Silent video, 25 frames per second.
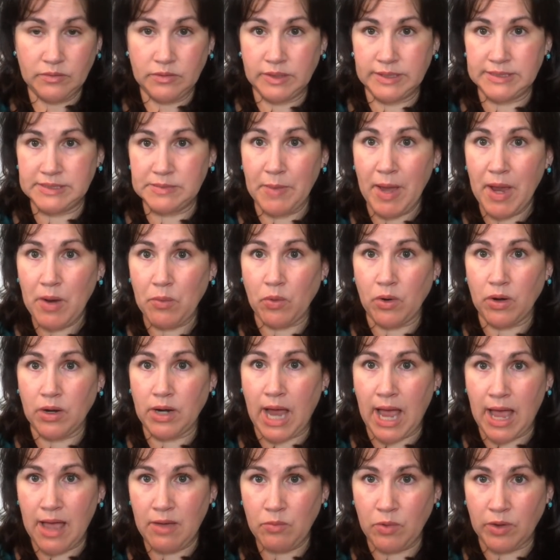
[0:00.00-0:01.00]
It's my work.
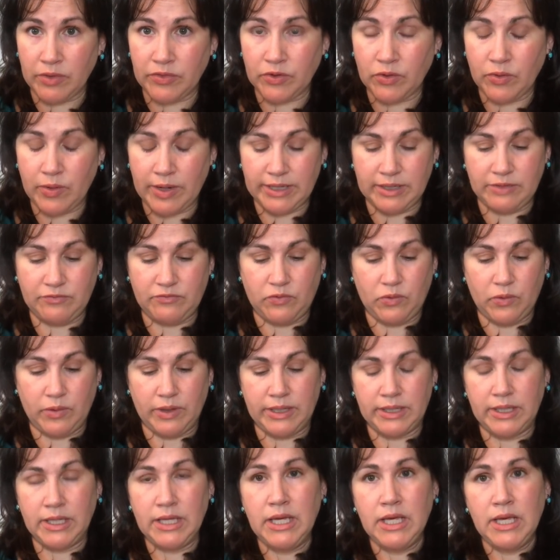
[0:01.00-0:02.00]
I want the credit for
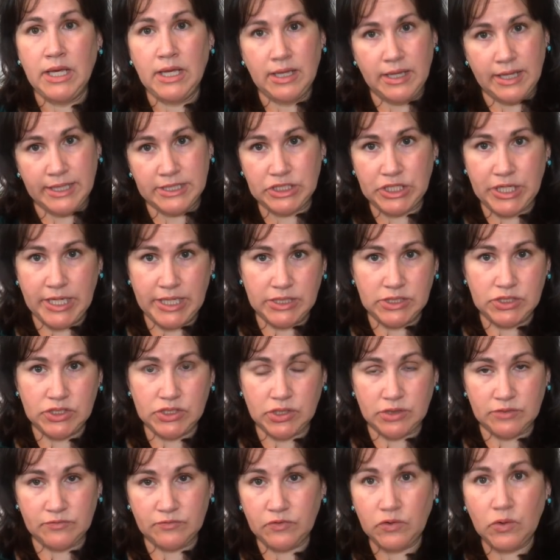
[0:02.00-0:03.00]
it. I changed
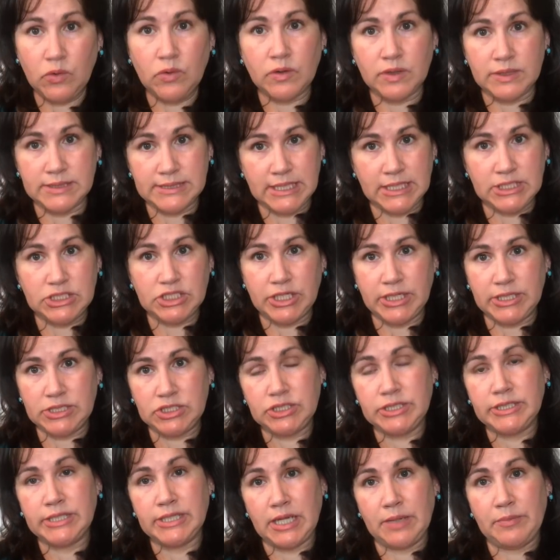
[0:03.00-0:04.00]
on Flora's. I
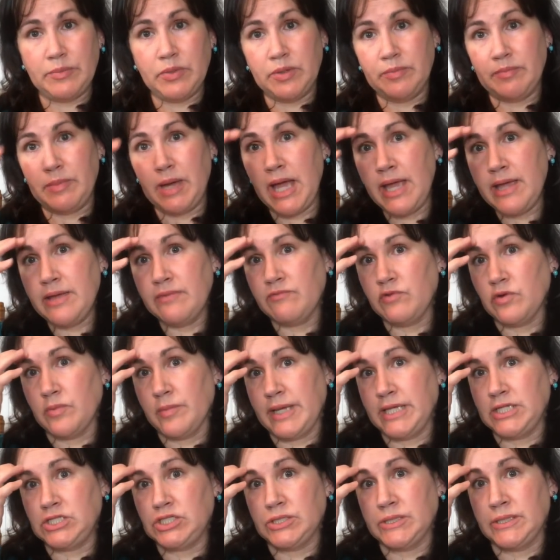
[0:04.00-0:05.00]
changed it and I put my
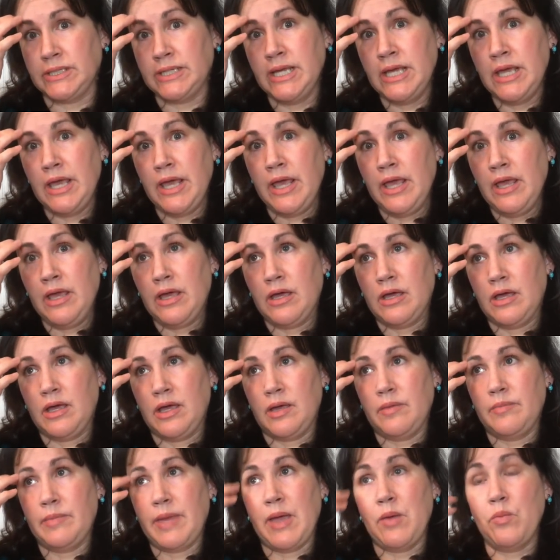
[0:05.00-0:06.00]
information
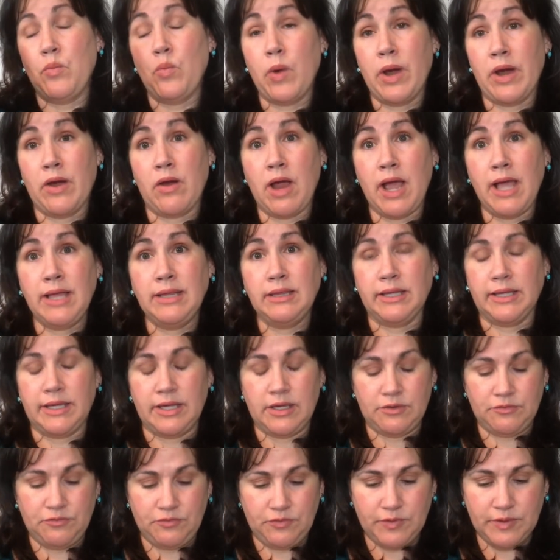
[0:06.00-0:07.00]
and where I
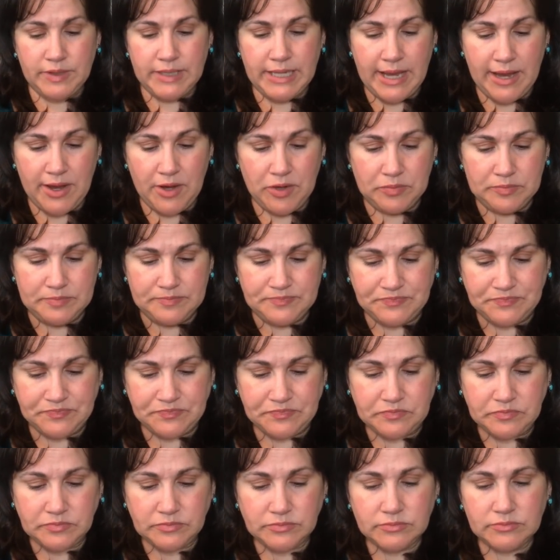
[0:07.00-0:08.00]
live now.
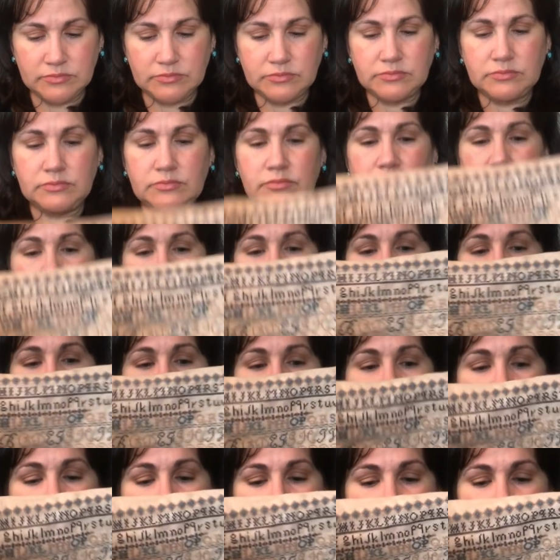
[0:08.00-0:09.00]

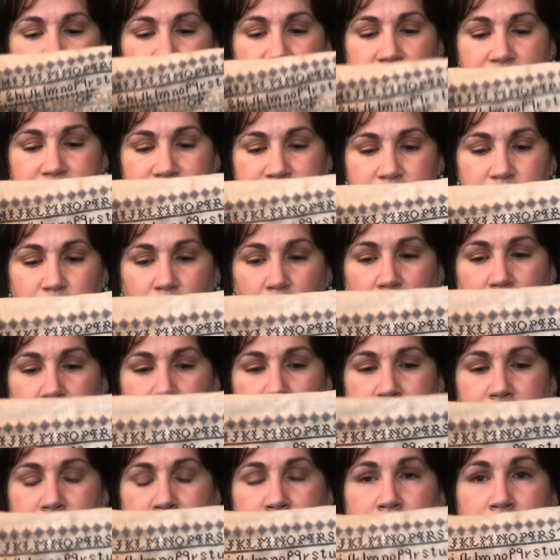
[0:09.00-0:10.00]
But this
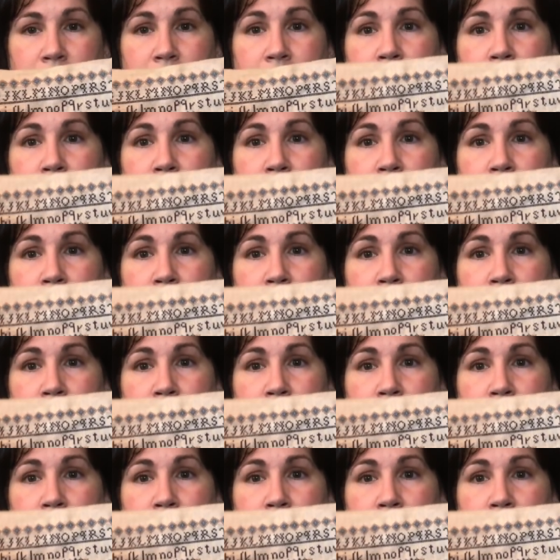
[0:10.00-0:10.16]
one...